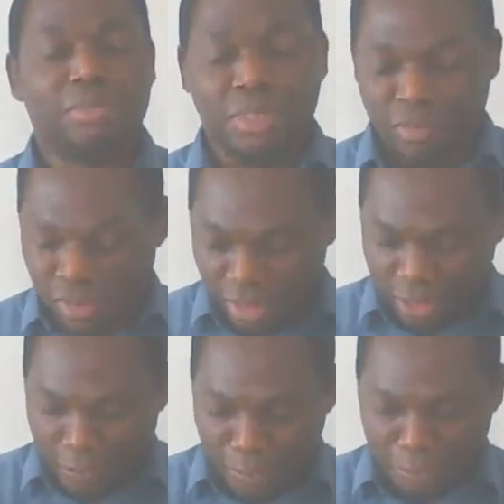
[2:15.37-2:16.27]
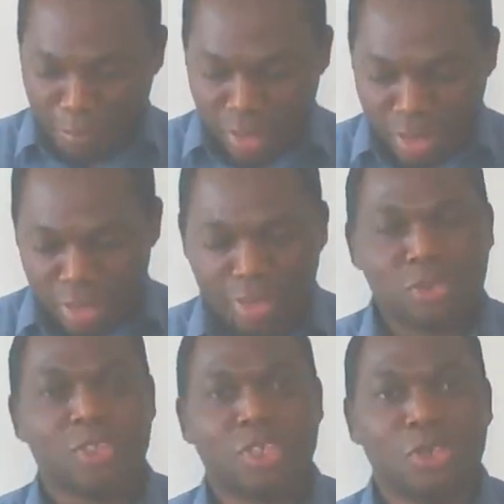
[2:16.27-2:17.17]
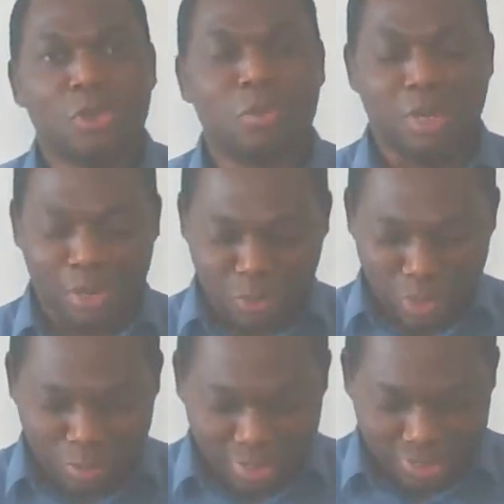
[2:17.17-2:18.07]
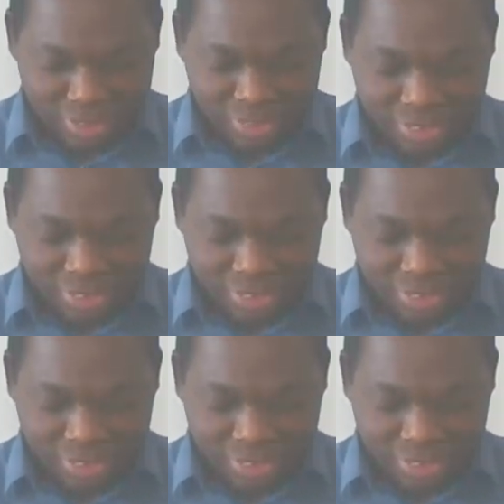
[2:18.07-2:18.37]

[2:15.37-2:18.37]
briefly to the Yoruba women.